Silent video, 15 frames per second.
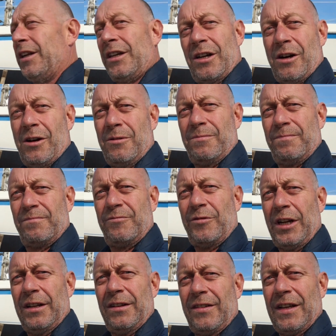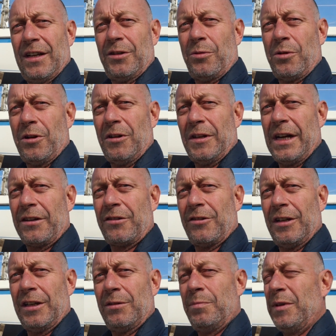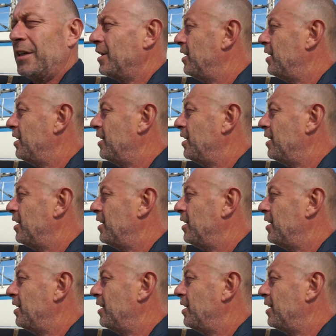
to go. Ready to sail the world actually. It's big